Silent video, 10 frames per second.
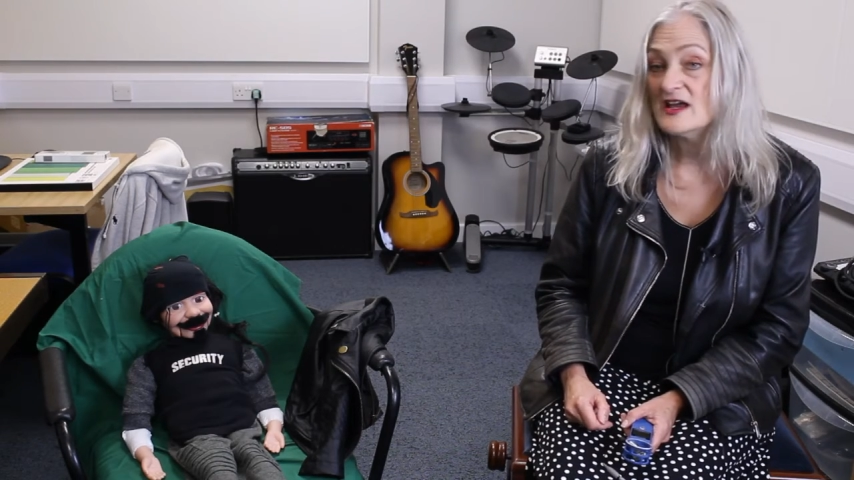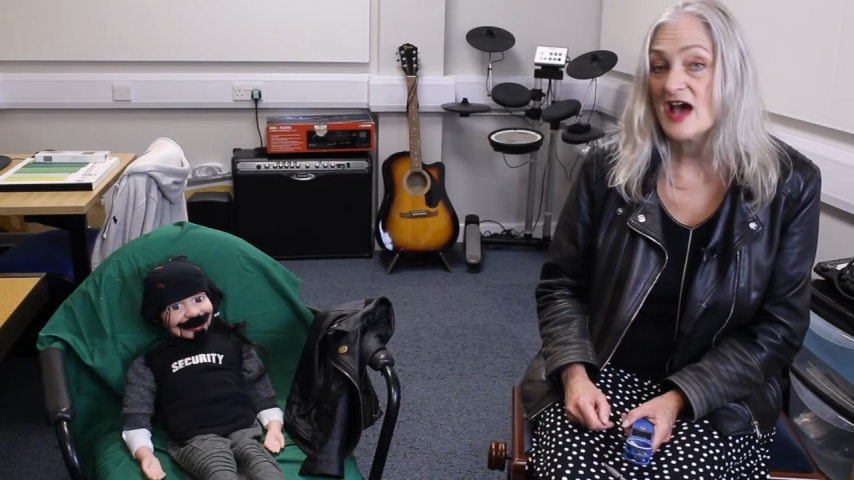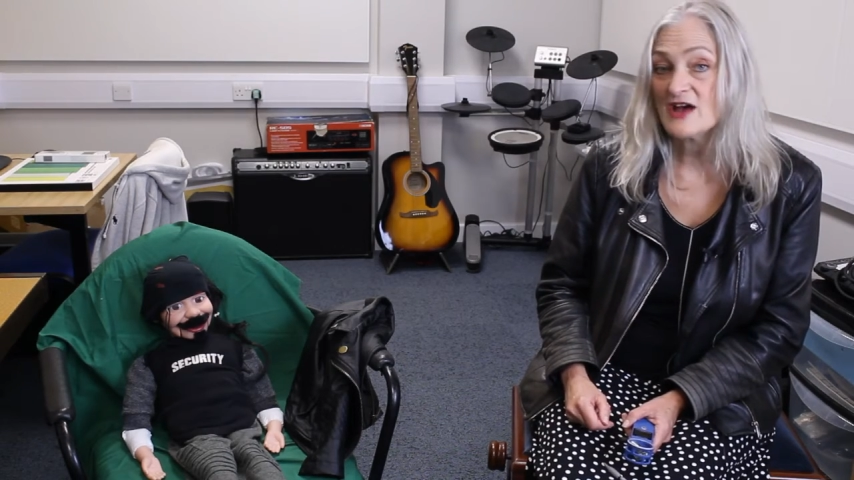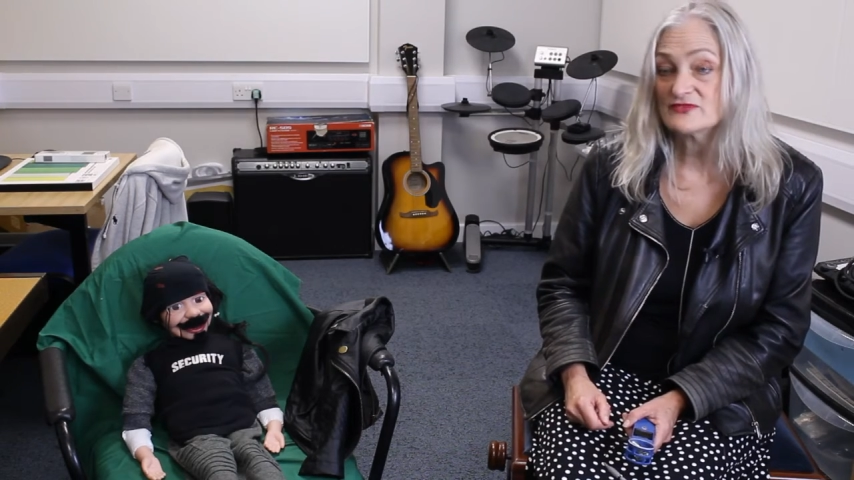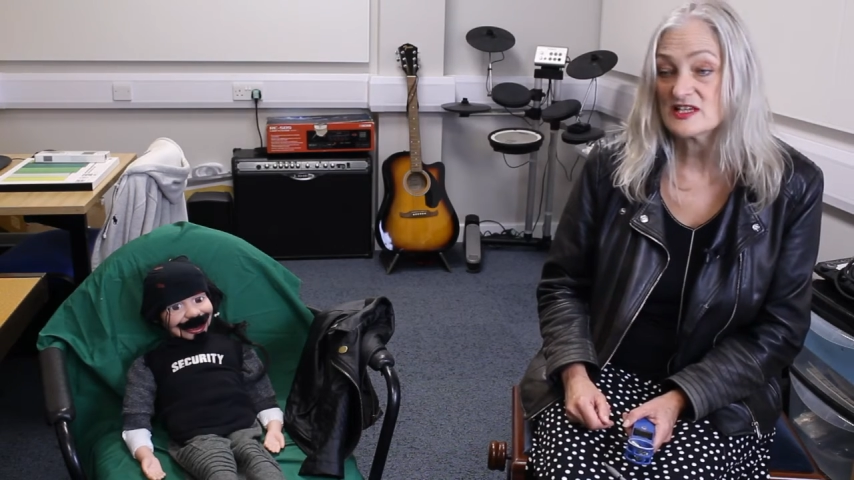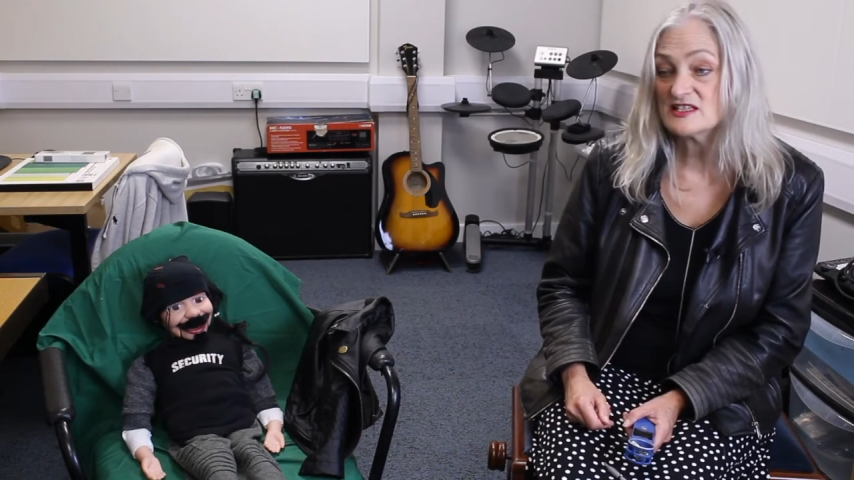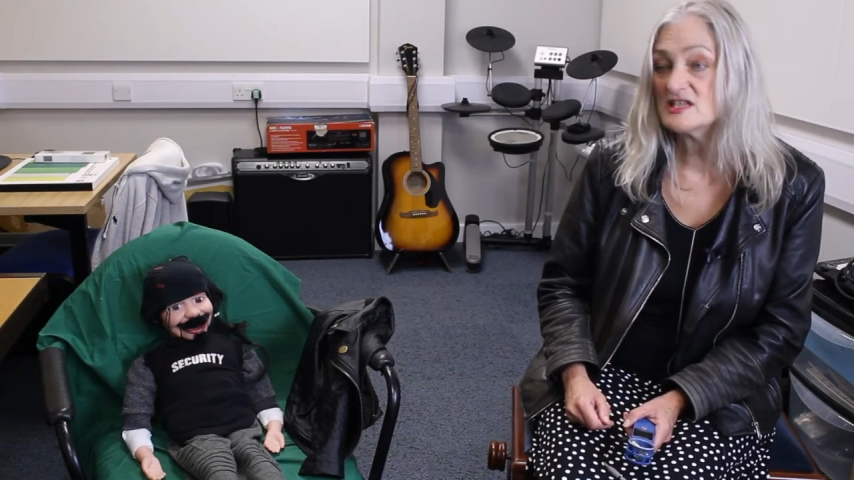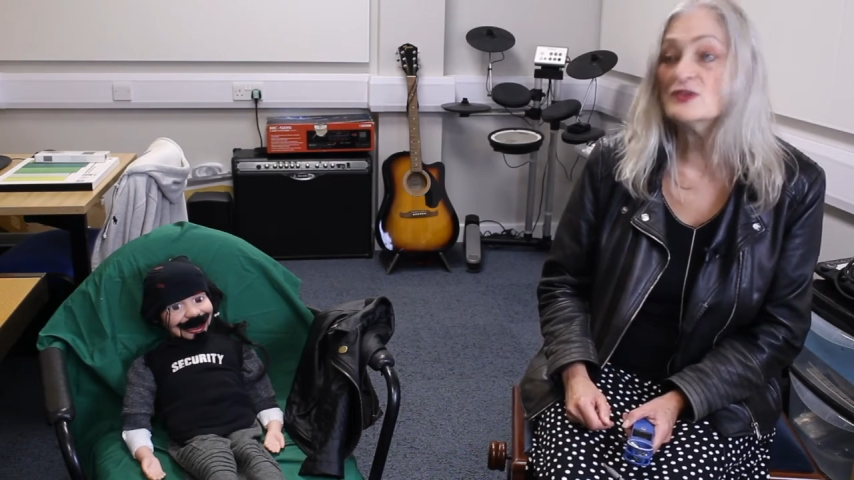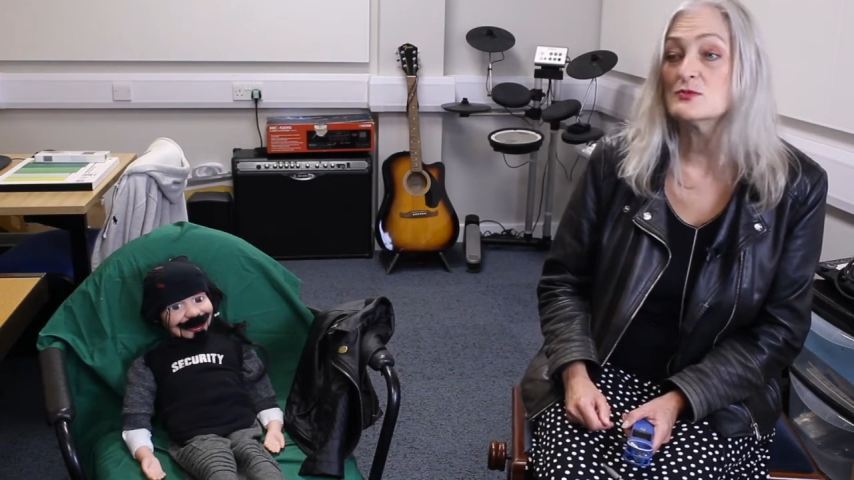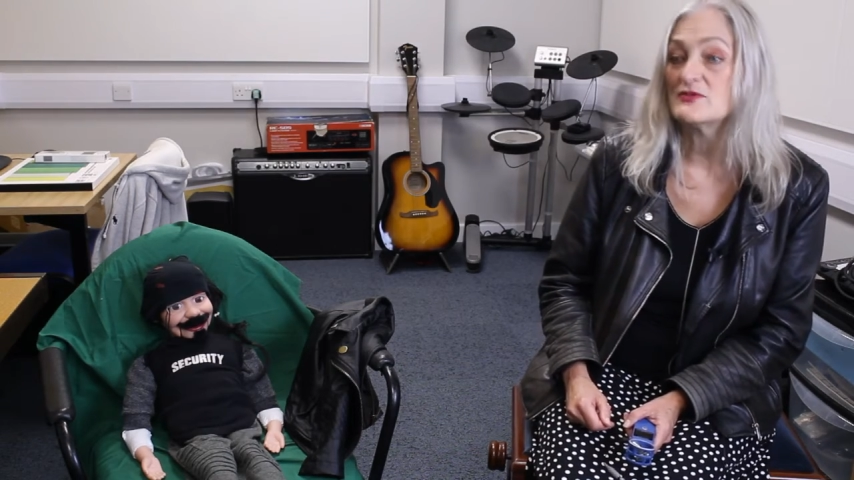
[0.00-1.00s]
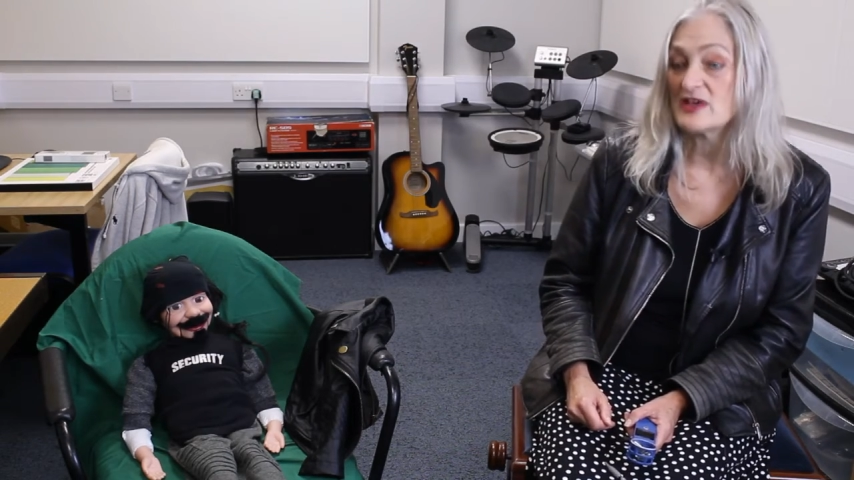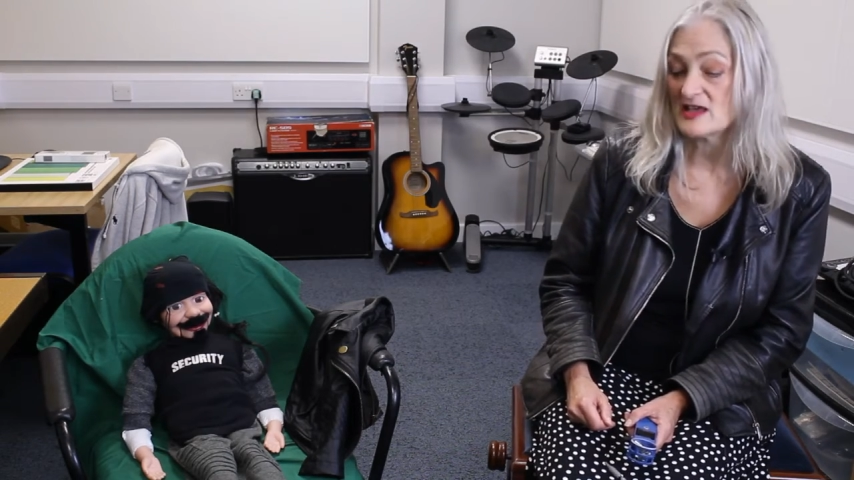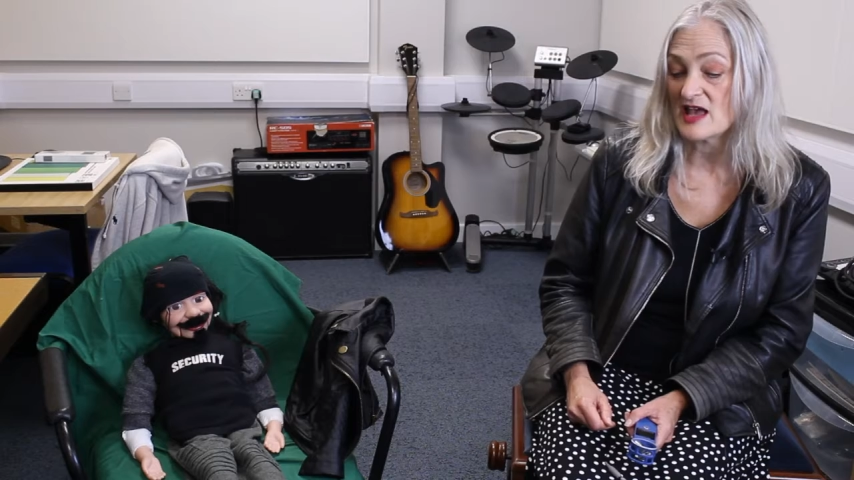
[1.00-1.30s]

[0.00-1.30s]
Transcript: have to deal with it